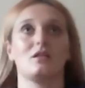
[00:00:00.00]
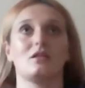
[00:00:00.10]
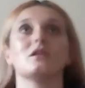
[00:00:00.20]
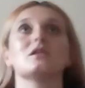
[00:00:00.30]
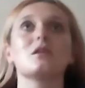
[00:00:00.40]

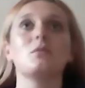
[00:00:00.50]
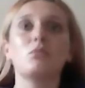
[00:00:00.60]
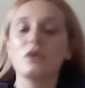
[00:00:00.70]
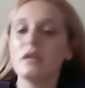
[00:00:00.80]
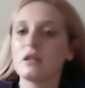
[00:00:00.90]
There's some
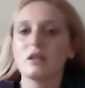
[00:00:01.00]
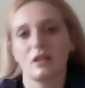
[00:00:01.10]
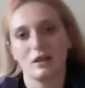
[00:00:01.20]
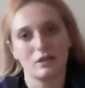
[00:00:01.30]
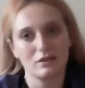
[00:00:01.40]
brilliant
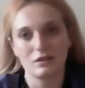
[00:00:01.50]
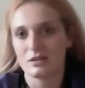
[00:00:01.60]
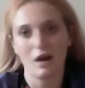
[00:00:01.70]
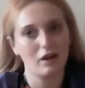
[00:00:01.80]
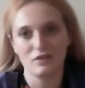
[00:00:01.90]
things
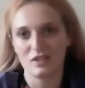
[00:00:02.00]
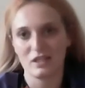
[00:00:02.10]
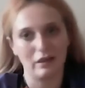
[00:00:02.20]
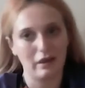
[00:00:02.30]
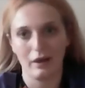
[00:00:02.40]
that I've
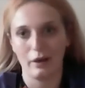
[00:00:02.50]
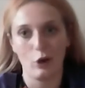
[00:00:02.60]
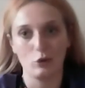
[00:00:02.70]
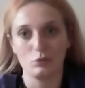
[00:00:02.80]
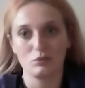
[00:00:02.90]
seen in care
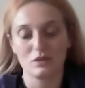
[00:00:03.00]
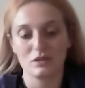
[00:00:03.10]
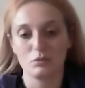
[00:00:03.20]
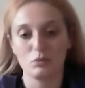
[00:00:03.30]
homes.